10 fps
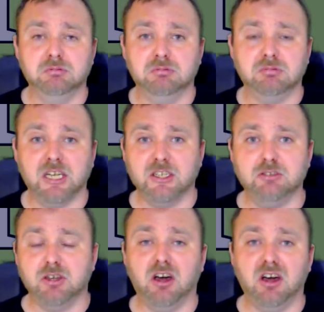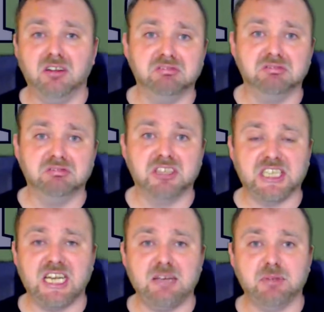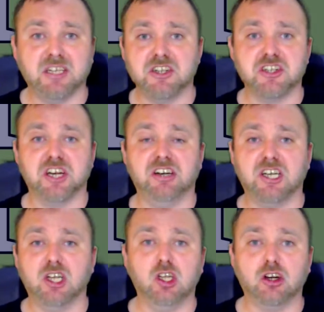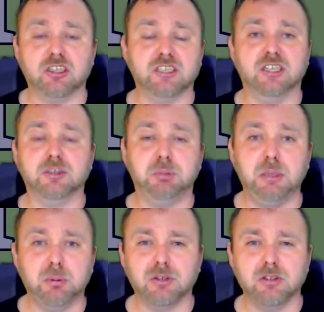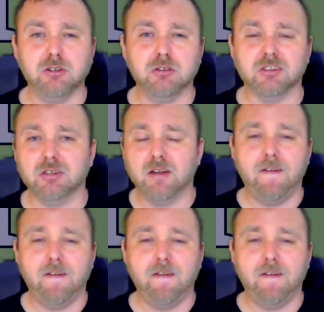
and you've got the same kind of generic alerts that other people are using.